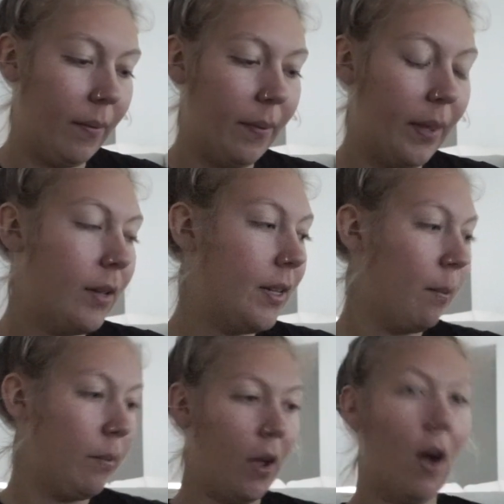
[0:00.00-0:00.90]
That
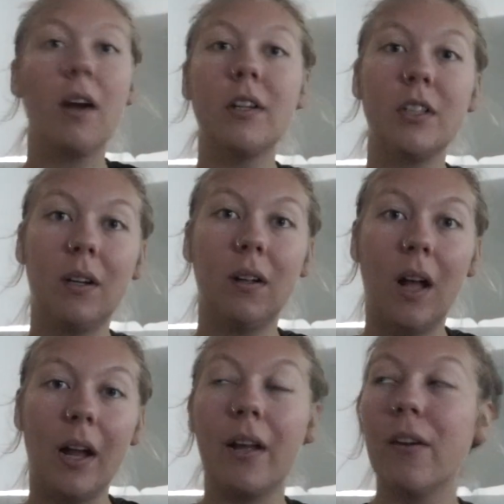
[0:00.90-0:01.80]
deep talk took a
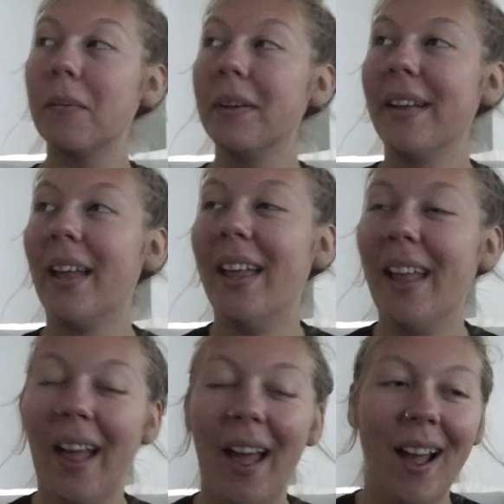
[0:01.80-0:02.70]
lot out of me.
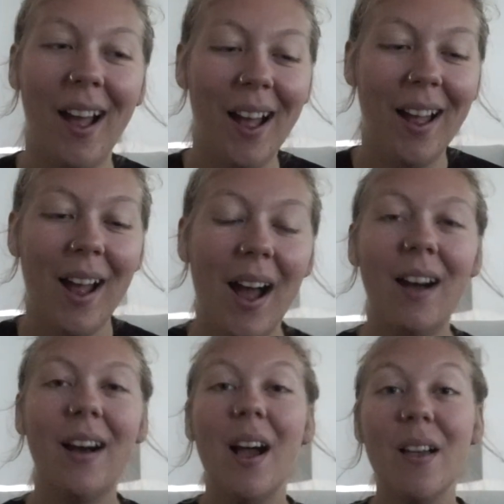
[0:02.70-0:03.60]

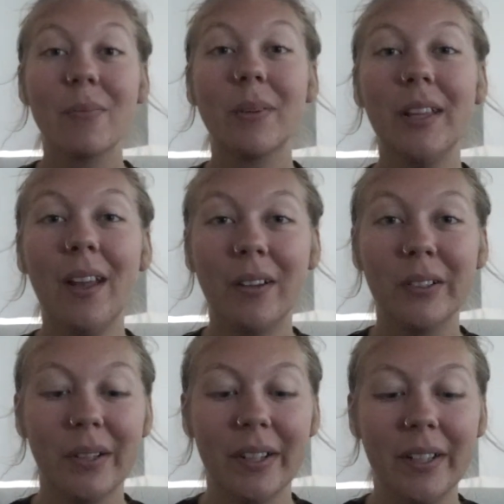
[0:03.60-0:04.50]
I'm really
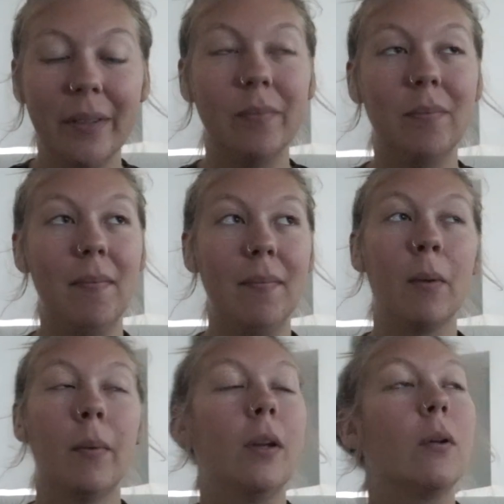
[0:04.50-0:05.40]
hungry. I
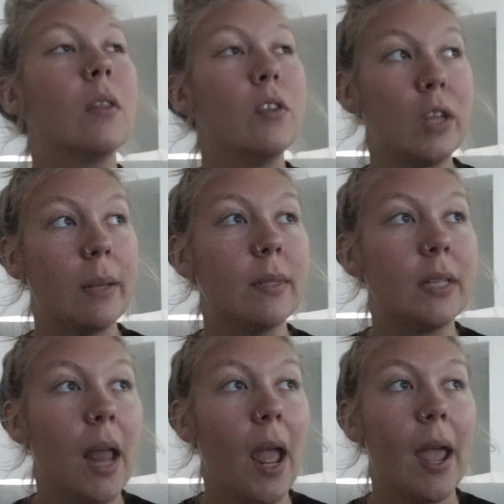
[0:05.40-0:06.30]
want to go to the gym
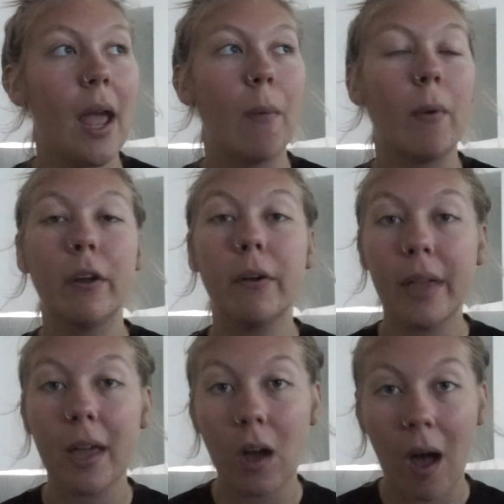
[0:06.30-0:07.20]
today. I want to go
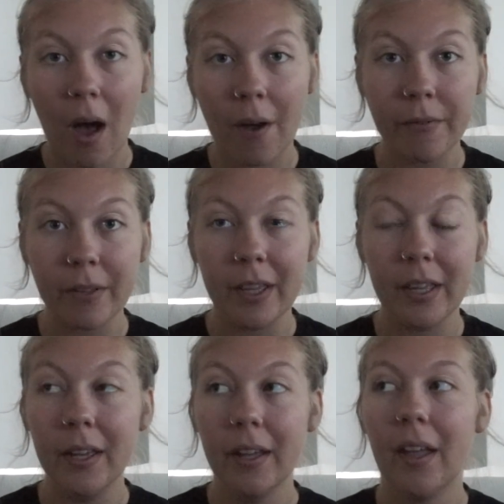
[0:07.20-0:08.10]
get
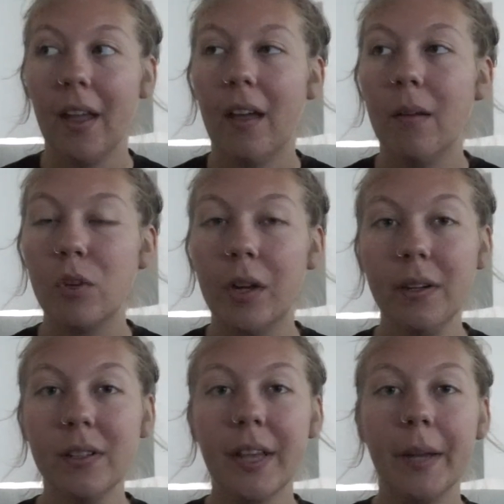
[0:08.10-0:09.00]
coffee. I'm trying
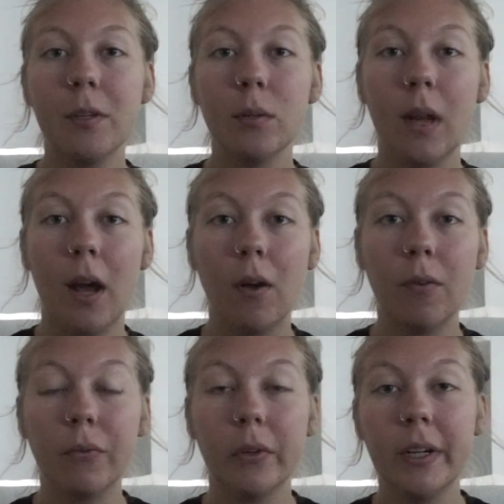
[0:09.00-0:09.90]
to decide between
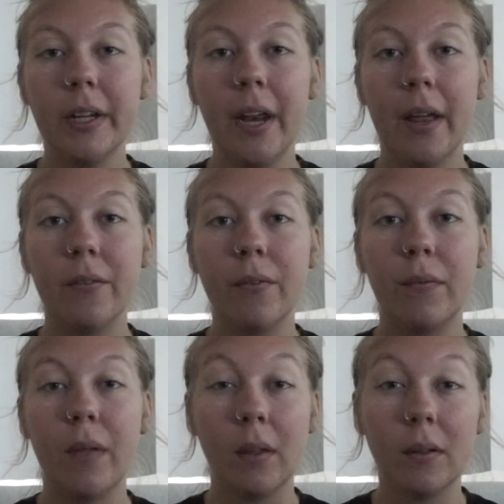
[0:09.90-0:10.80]
Alfred and
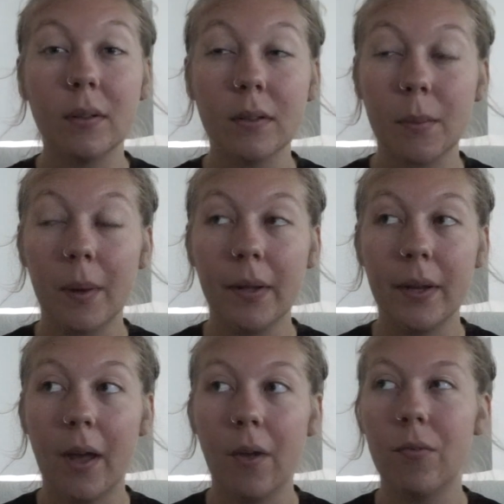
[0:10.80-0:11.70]
Phil's right
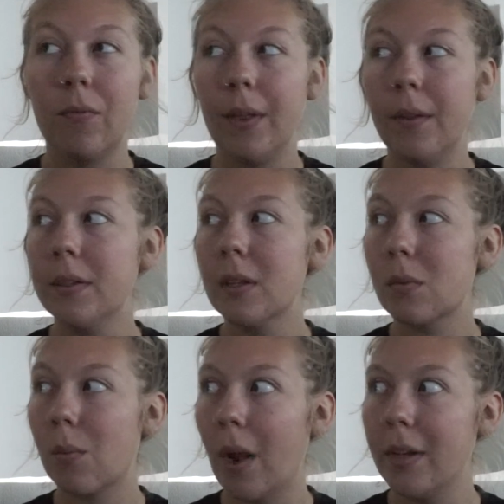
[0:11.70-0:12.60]
now. Phil's is
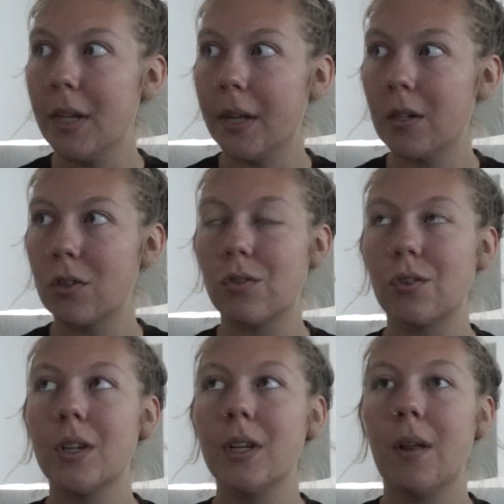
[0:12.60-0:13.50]
right down the
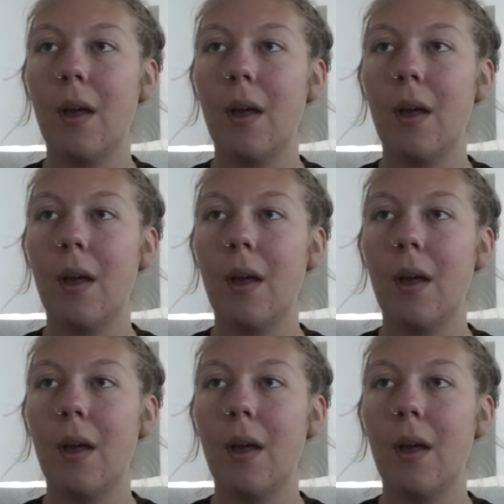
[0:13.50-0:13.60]
street.